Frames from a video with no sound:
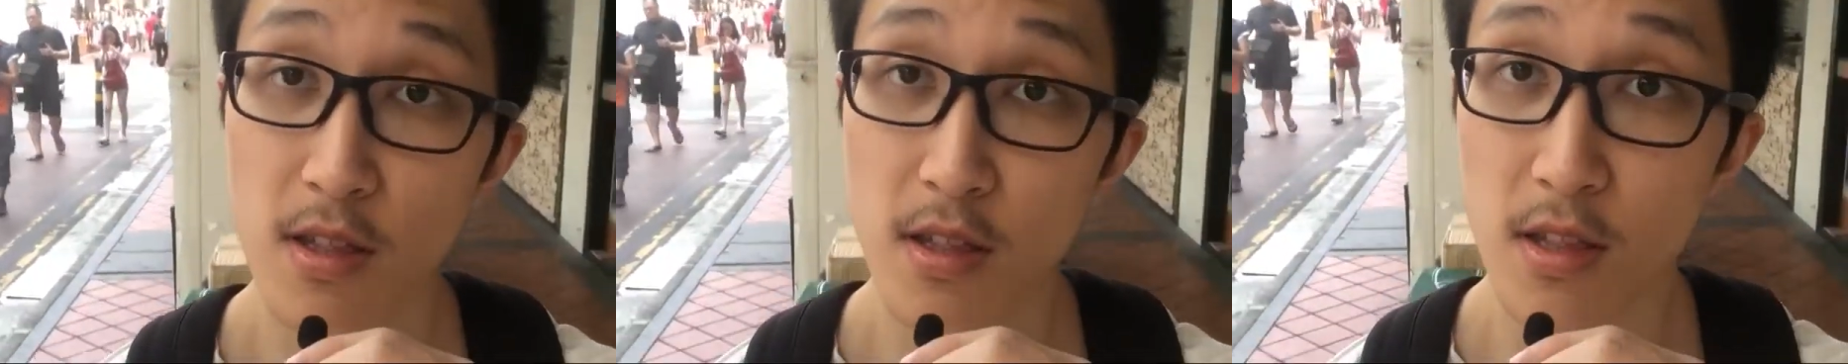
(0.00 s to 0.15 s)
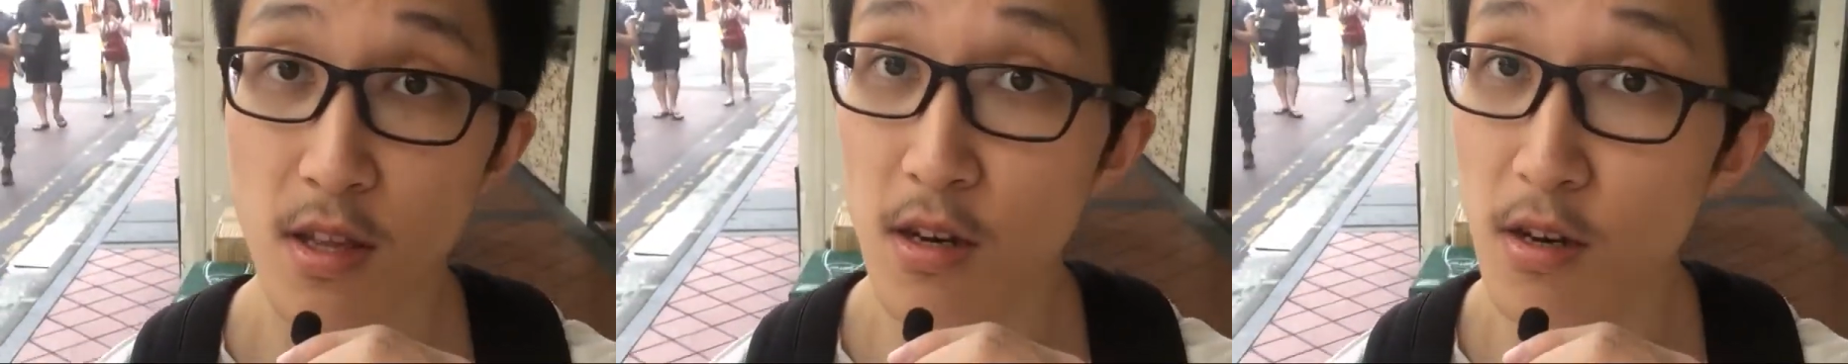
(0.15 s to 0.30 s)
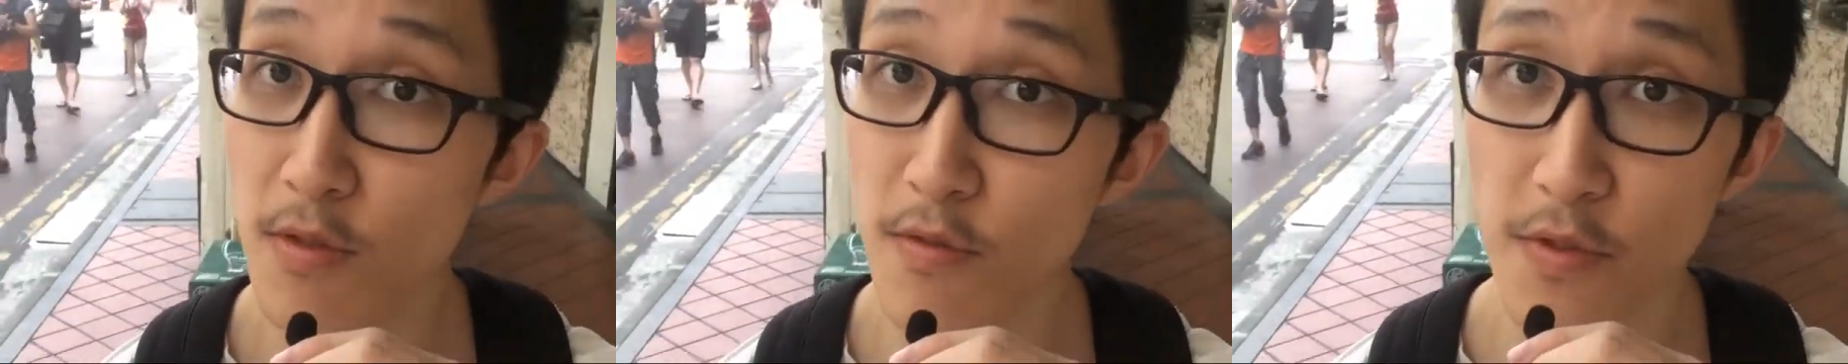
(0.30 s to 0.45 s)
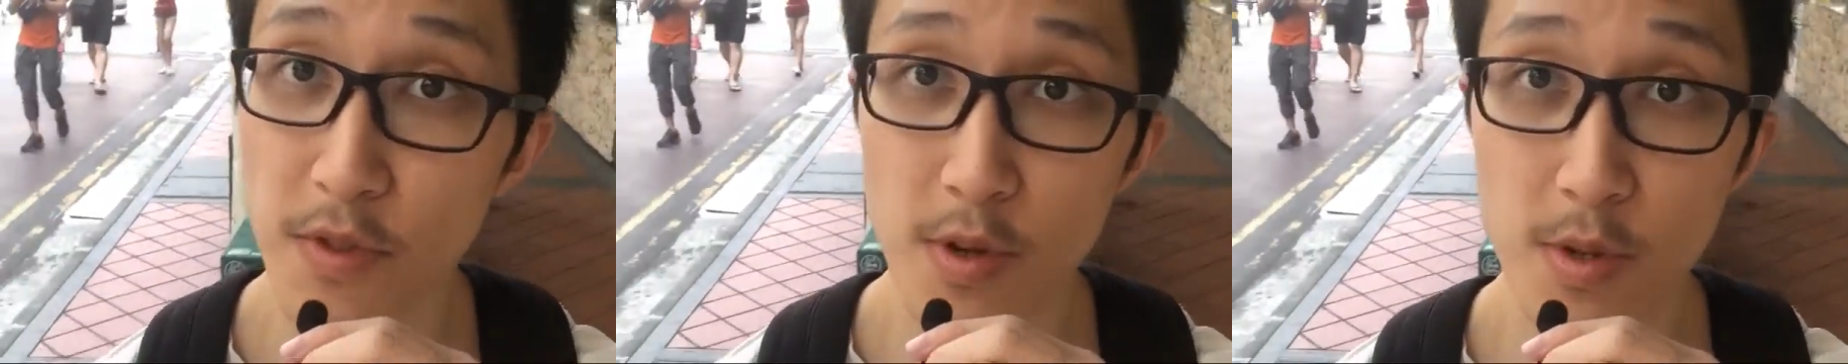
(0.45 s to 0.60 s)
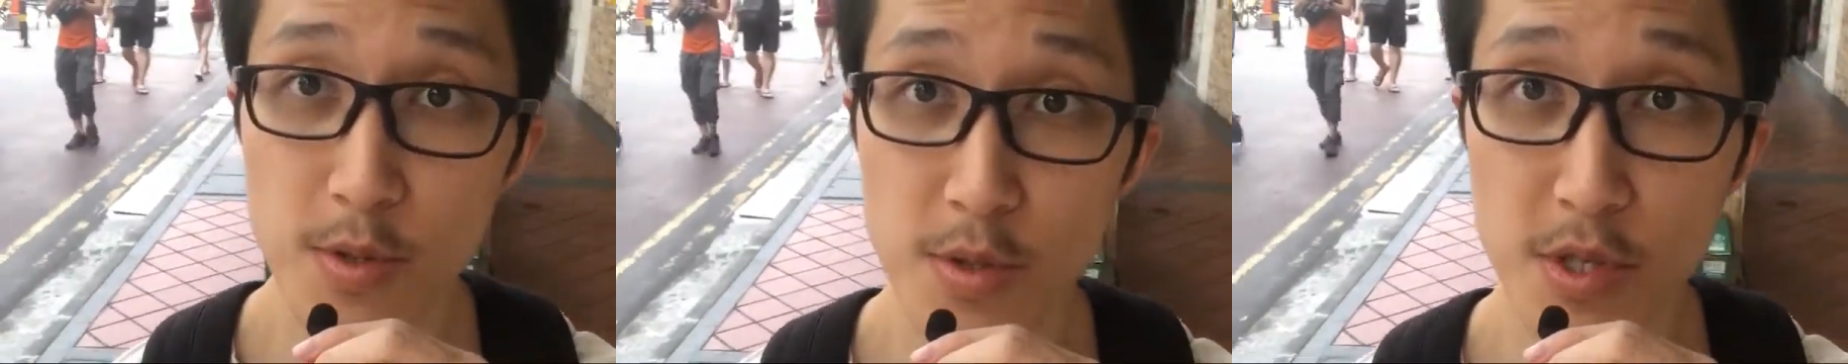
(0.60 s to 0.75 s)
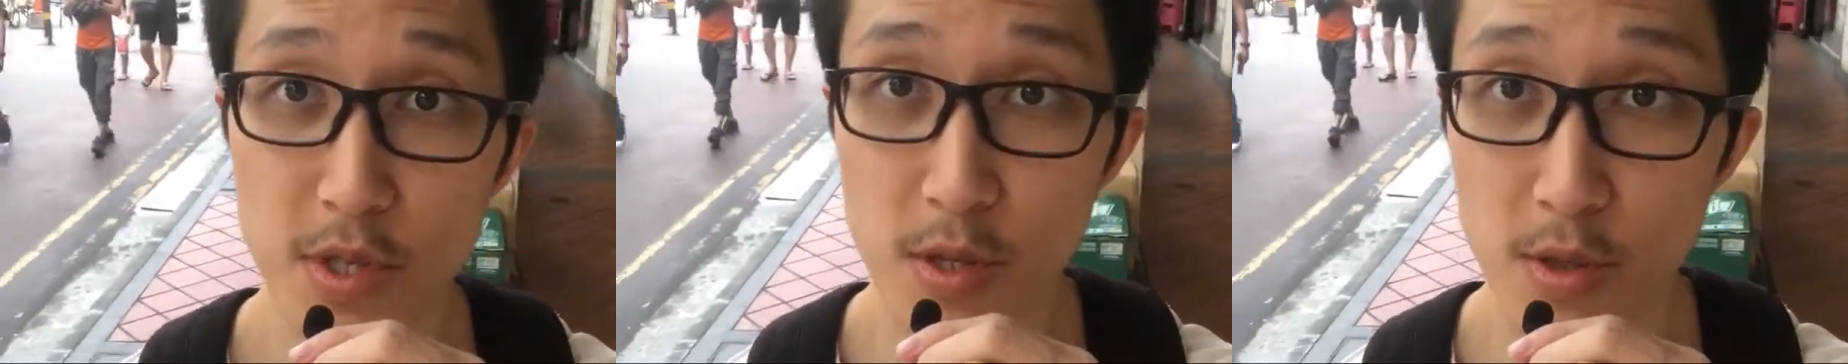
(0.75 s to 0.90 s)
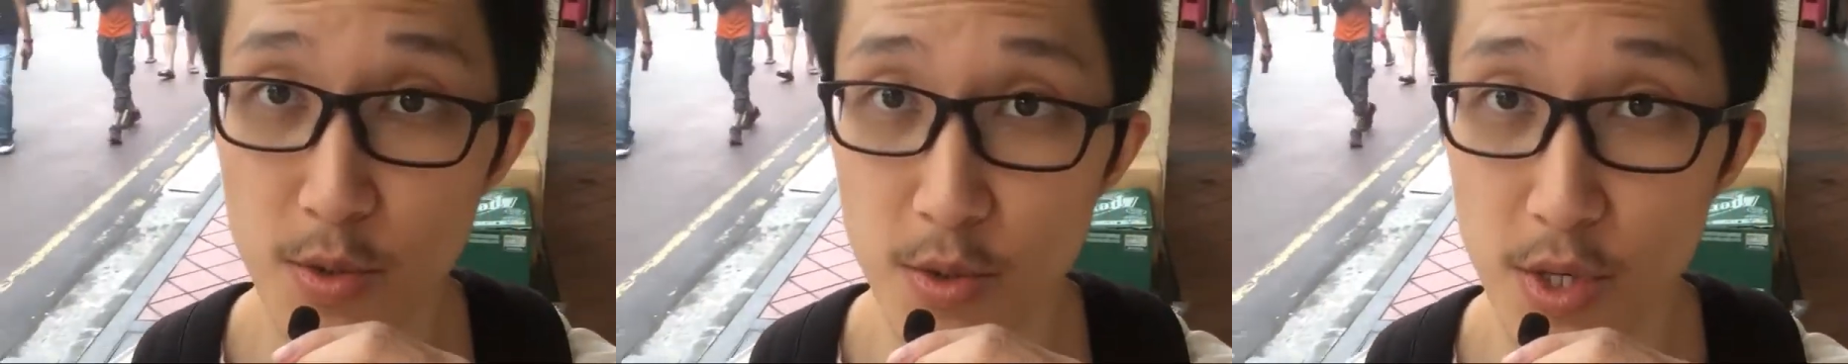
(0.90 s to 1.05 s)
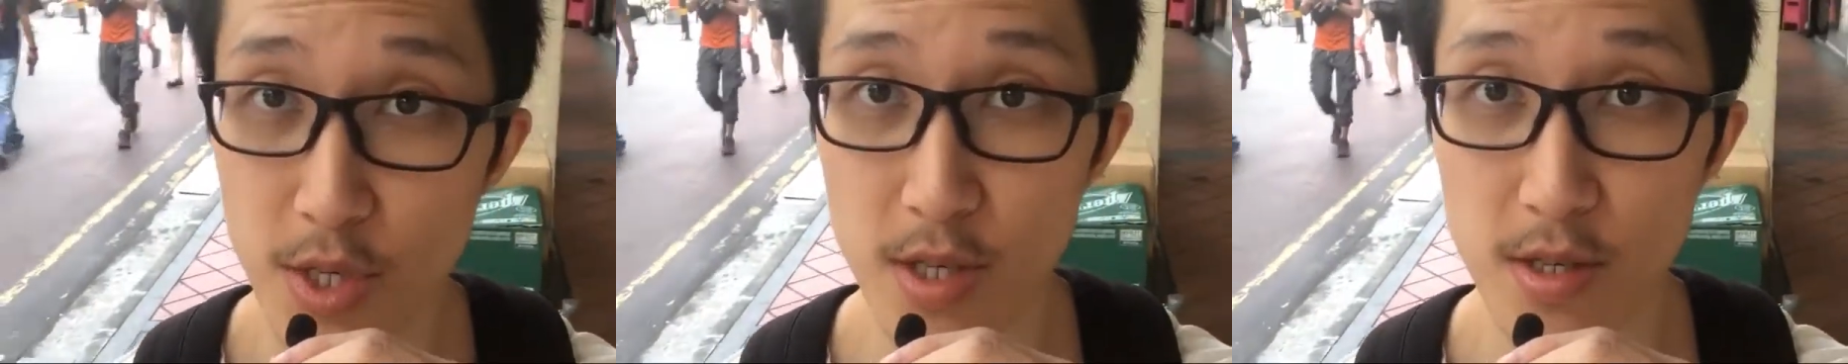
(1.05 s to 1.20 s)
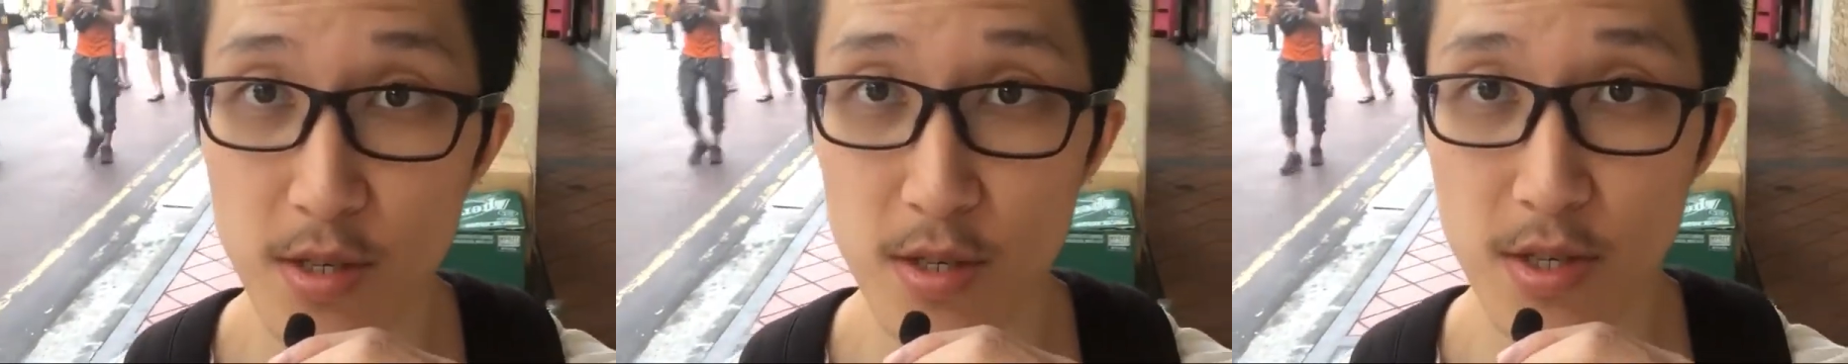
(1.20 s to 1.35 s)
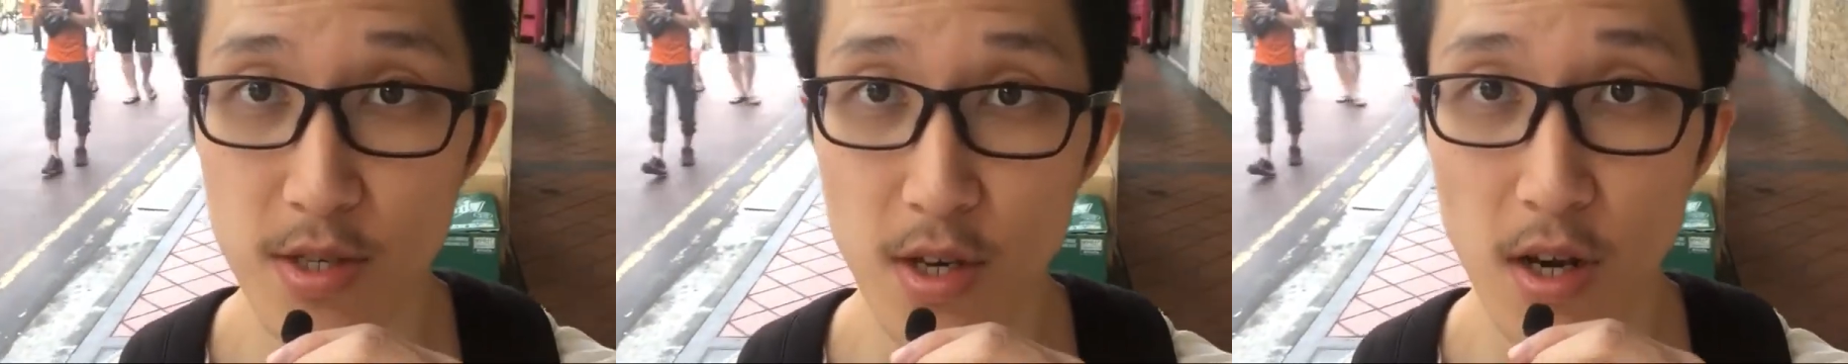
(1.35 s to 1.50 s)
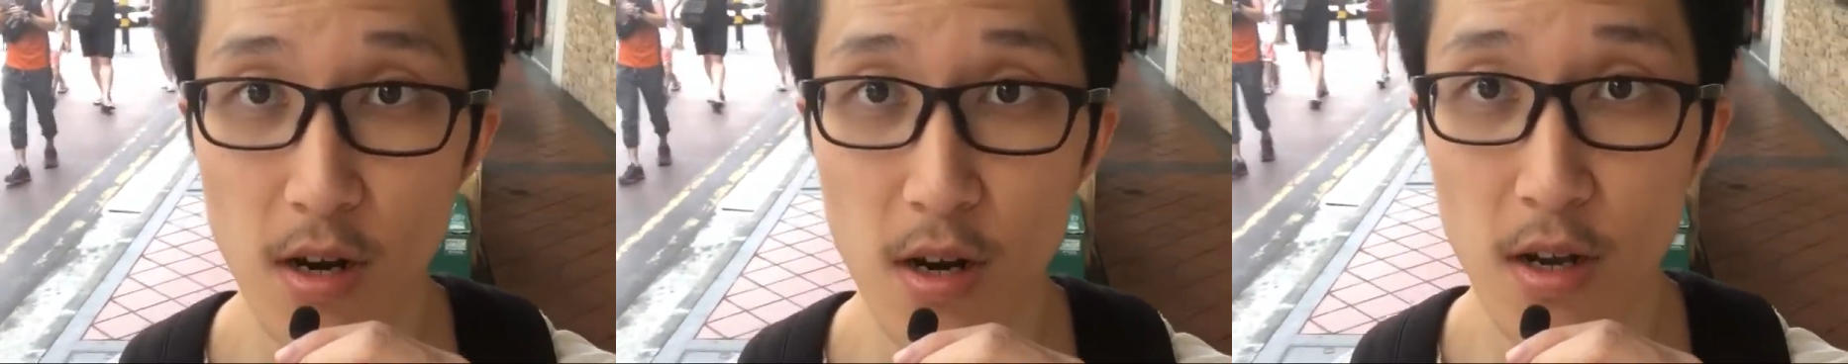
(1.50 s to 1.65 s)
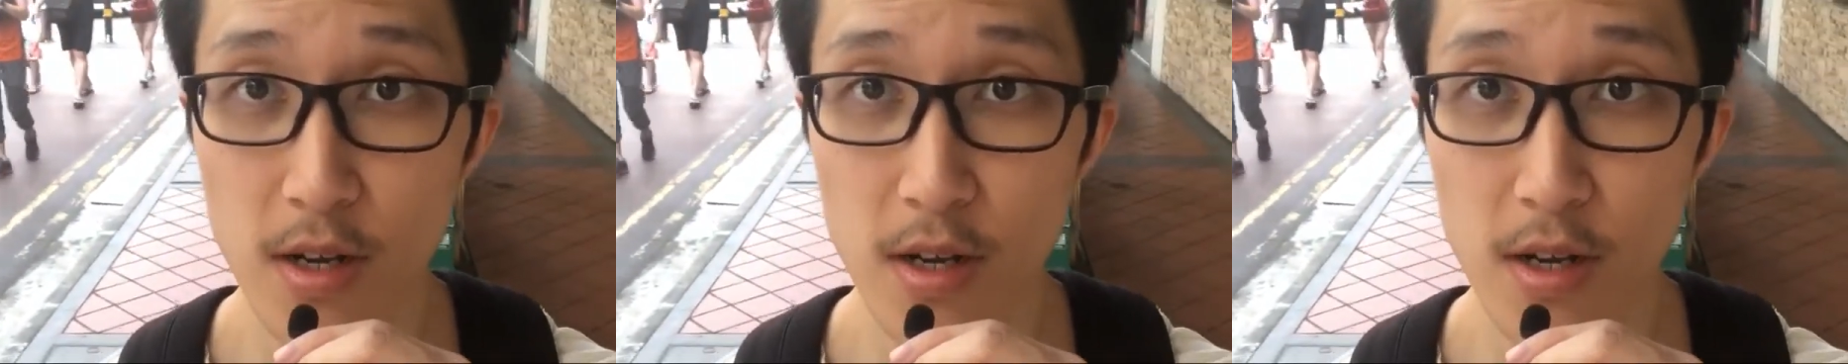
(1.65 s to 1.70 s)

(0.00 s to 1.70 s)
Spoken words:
none of those solutions